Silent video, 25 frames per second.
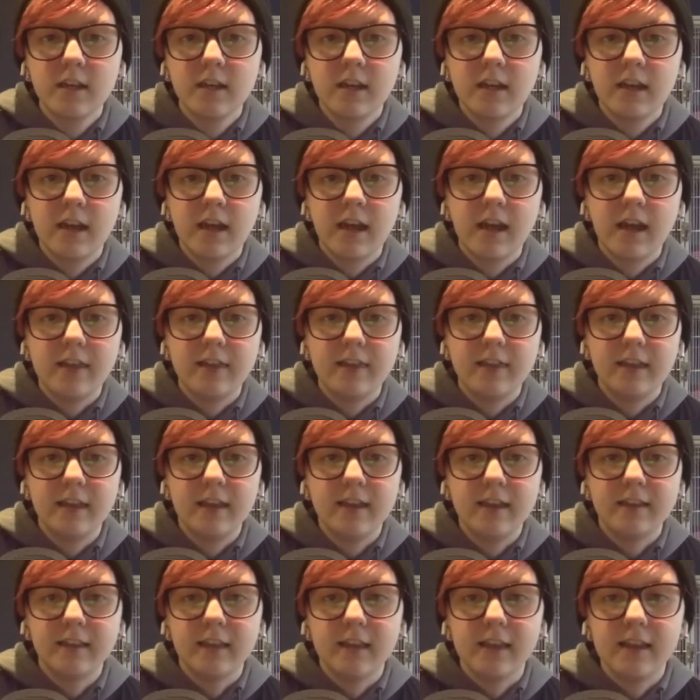and
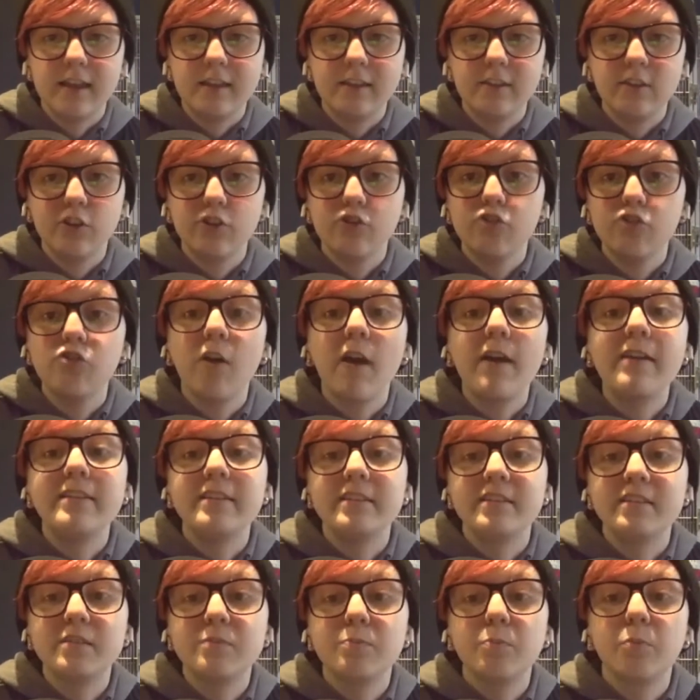then like tried
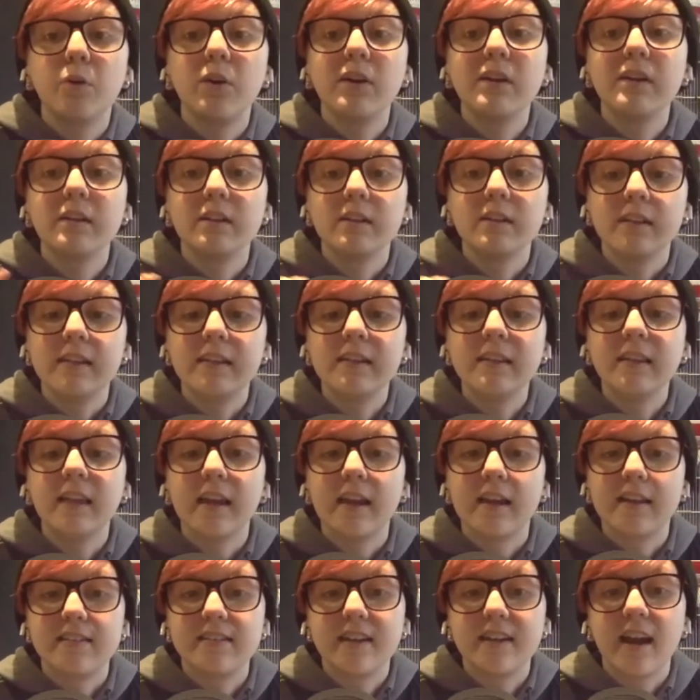to sprinkle in
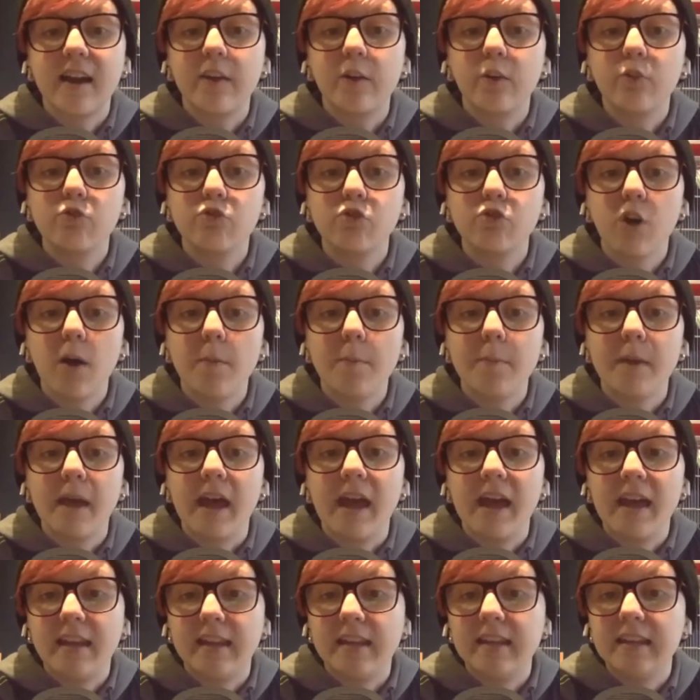like a title drop at
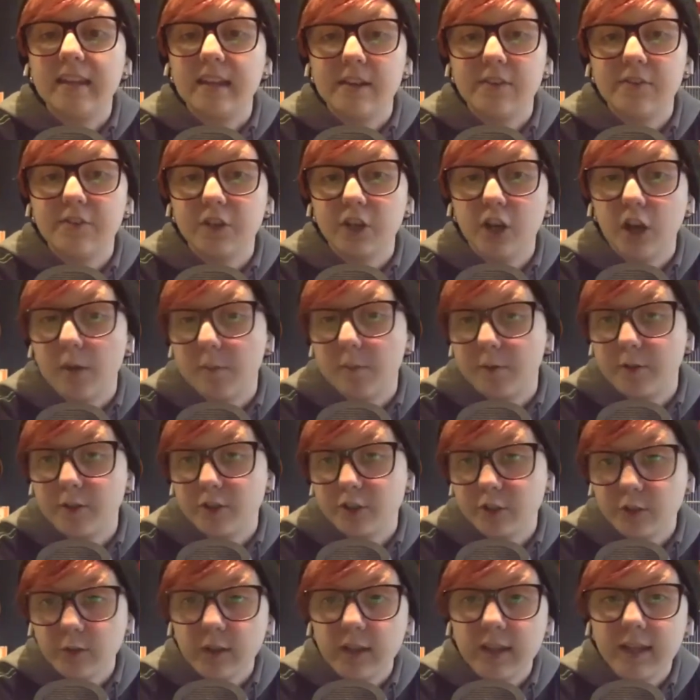any given
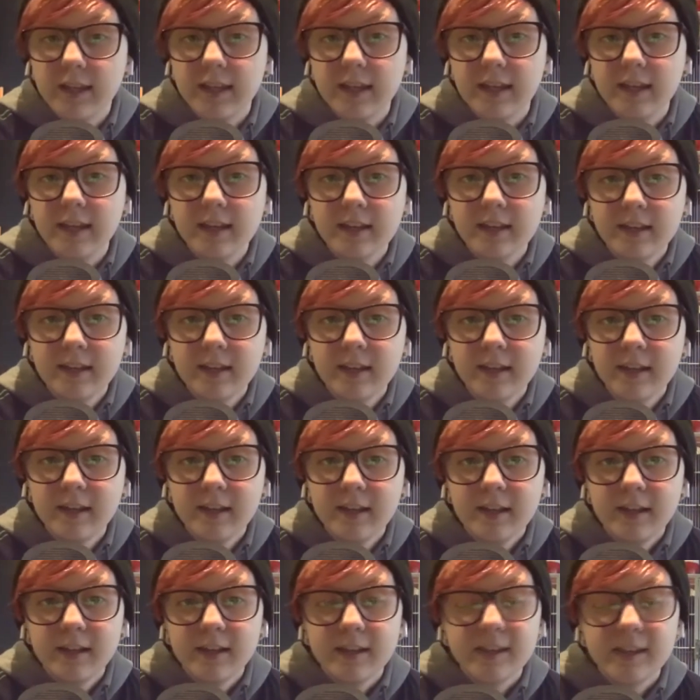opportunity,
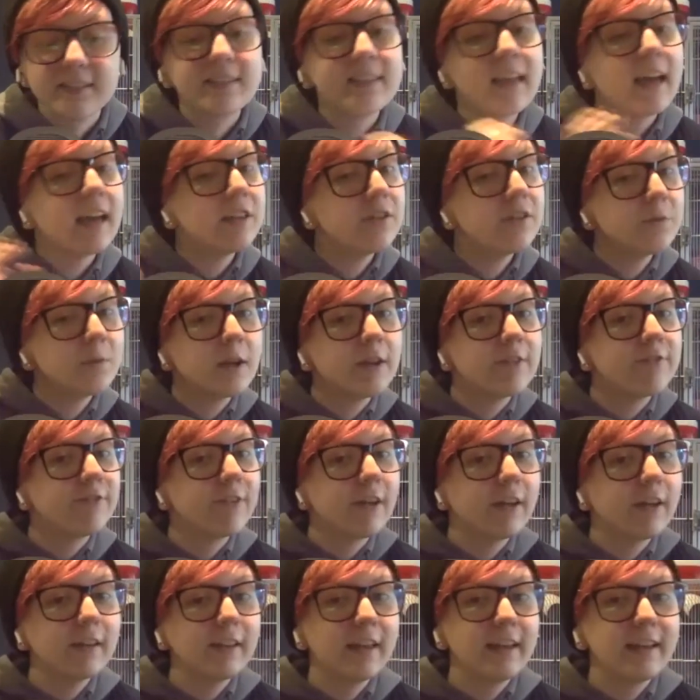because that's what it
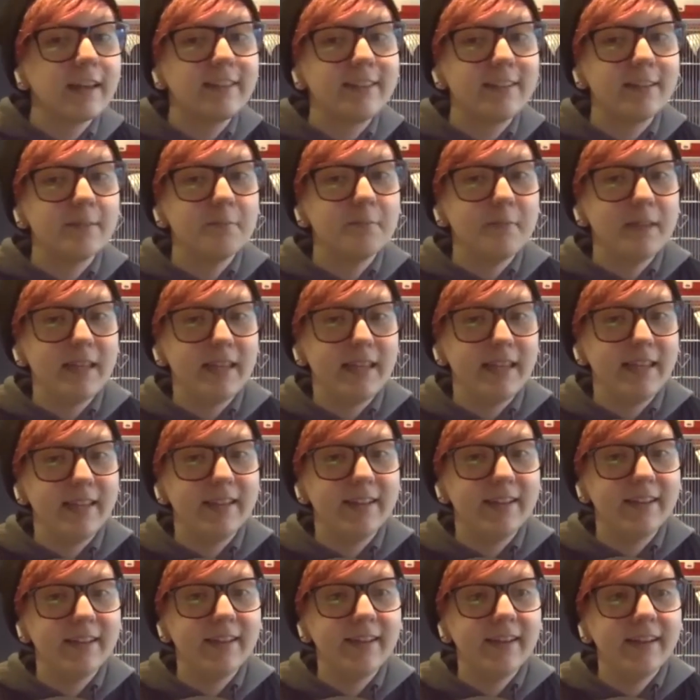felt like to
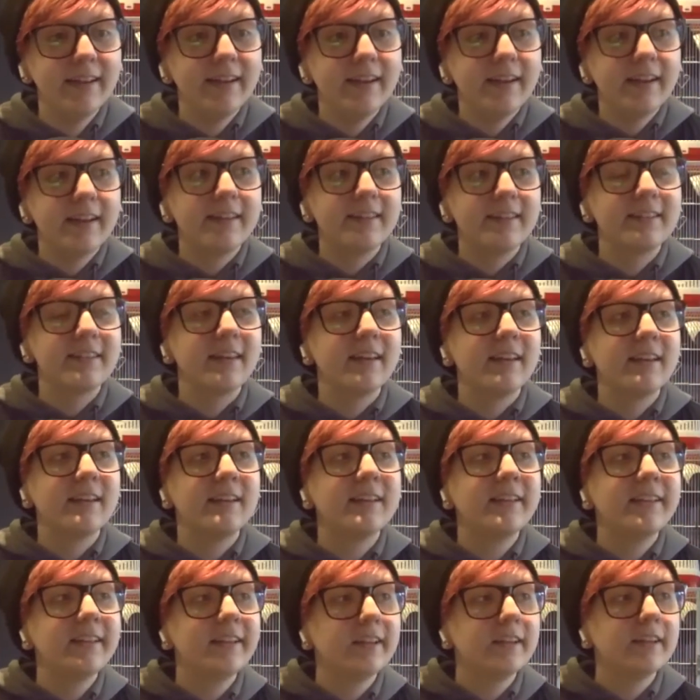me, because like
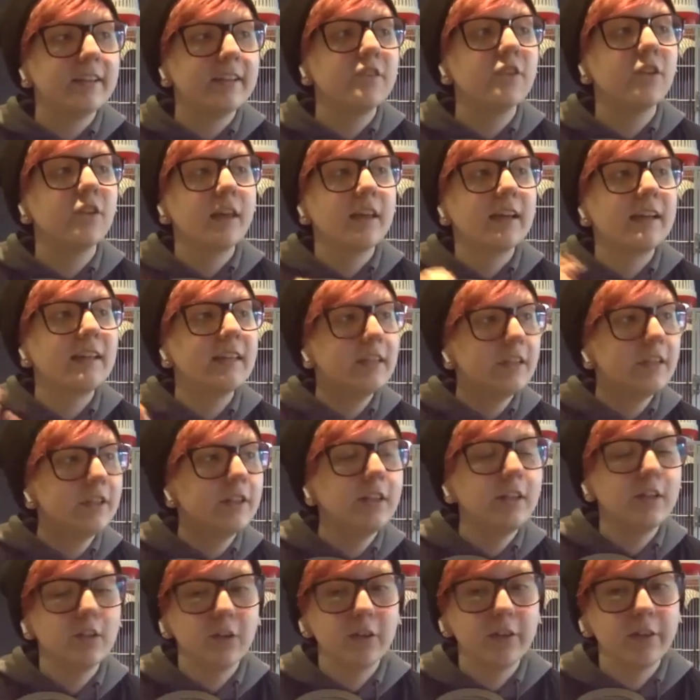
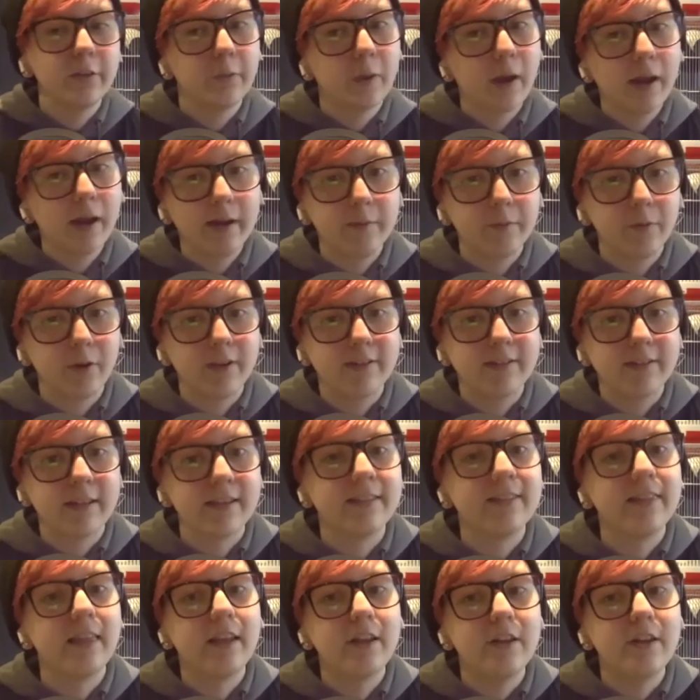clearly during the writing
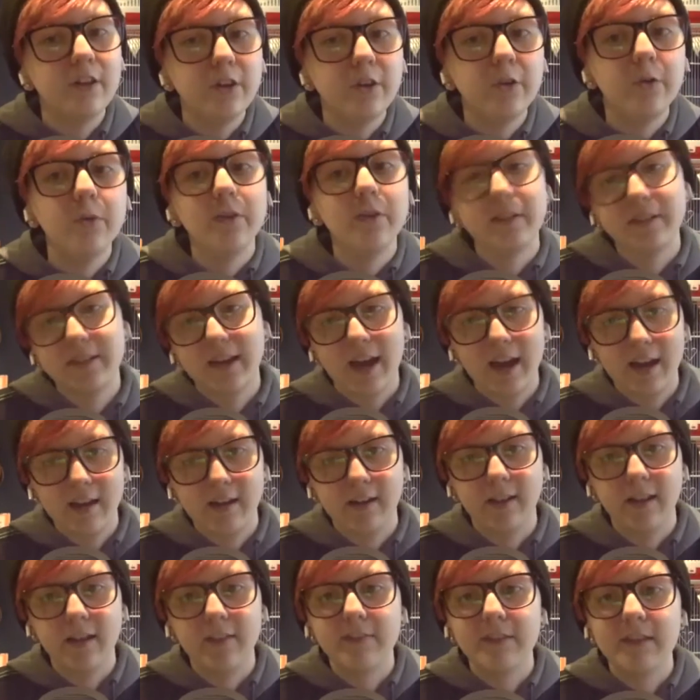process they knew the
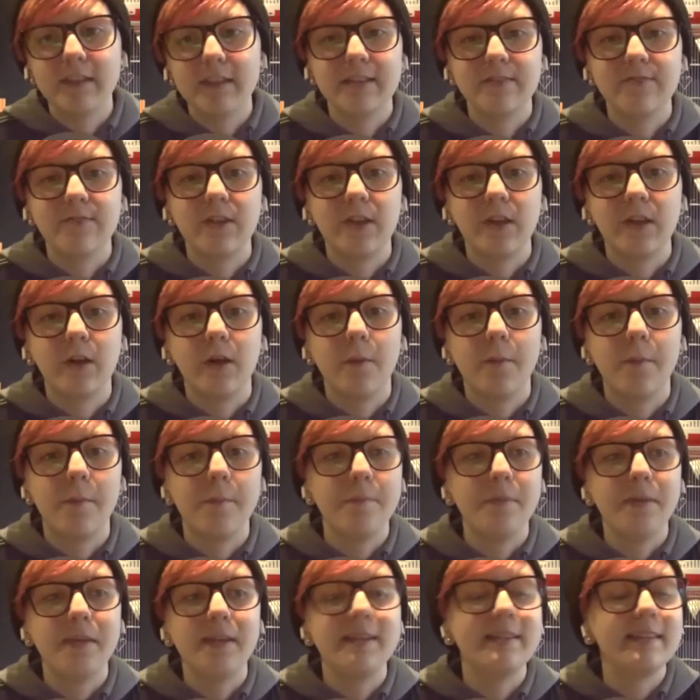title of this film,
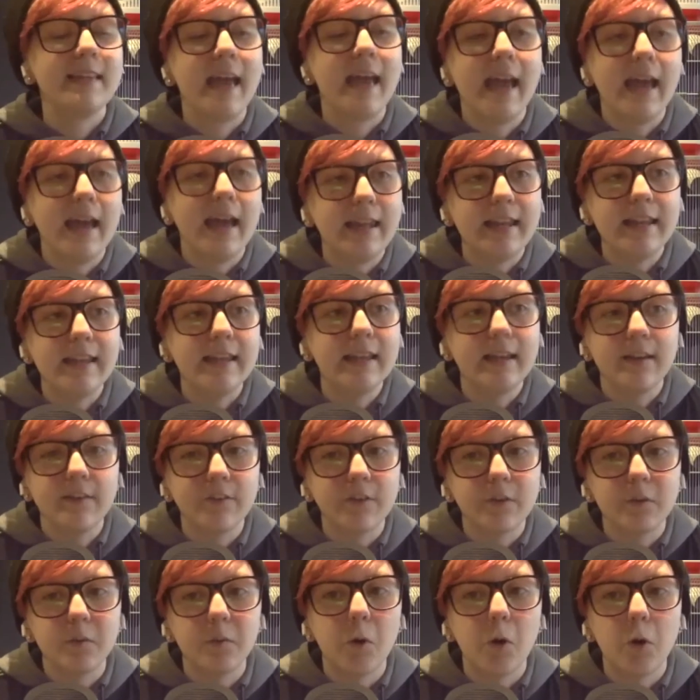because at any
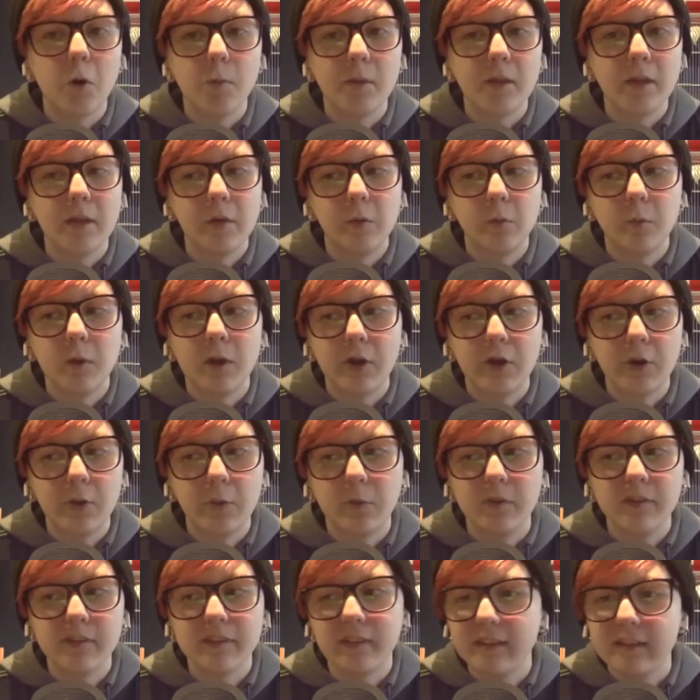given moment where it
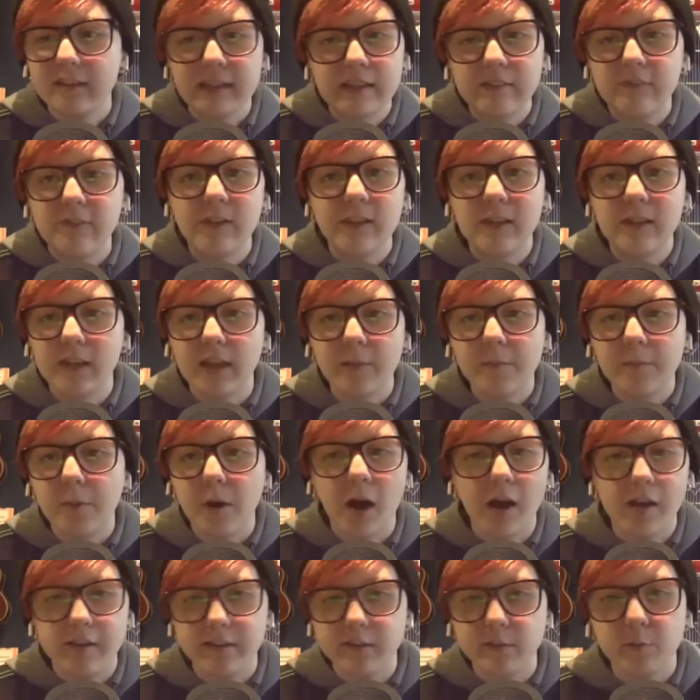was like even like
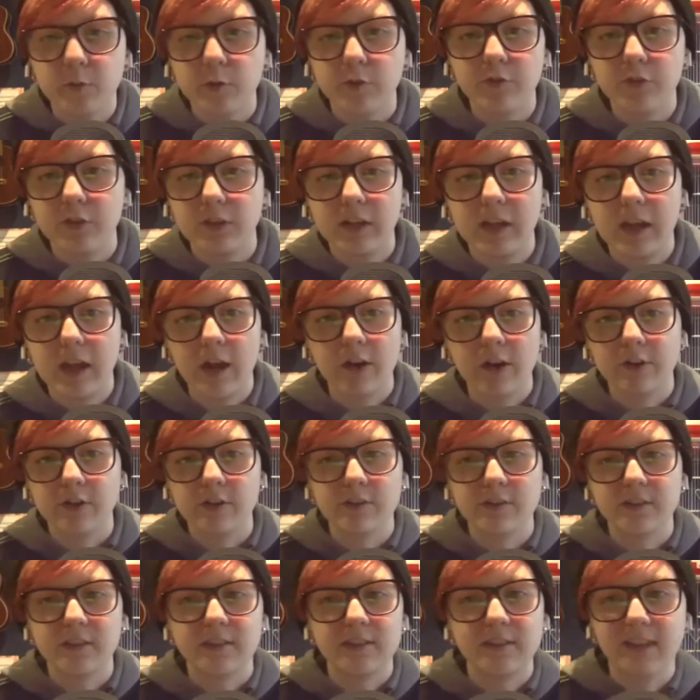possible for the
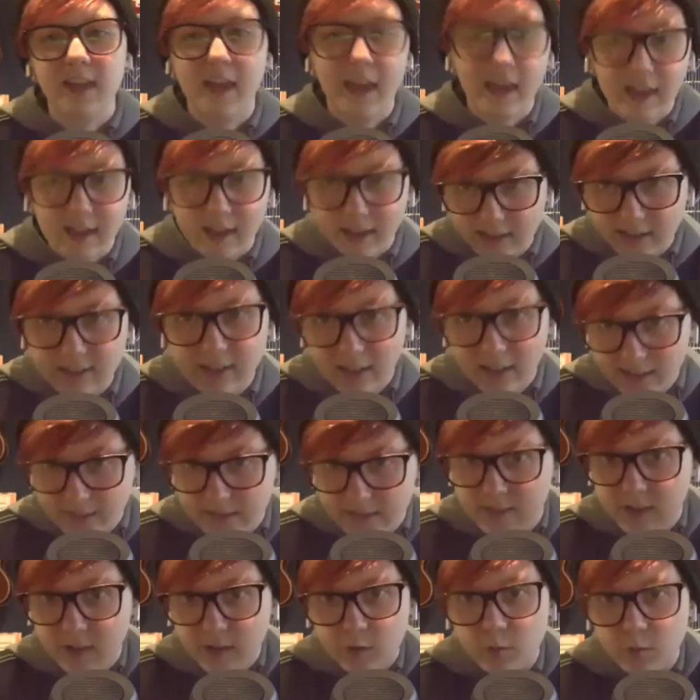characters to say
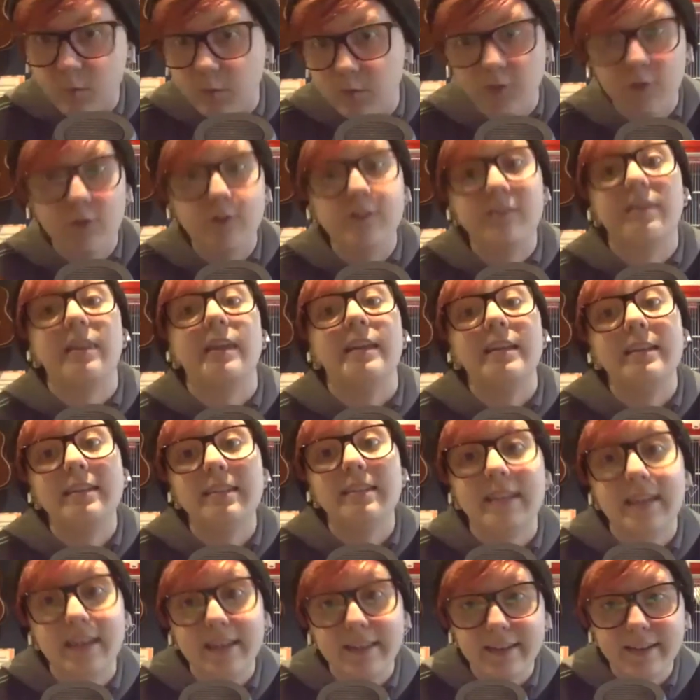against the universe, they
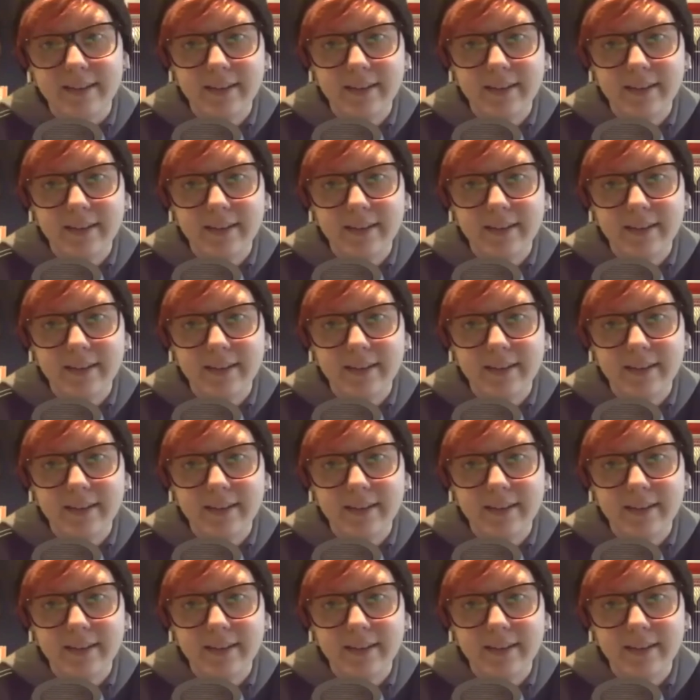did.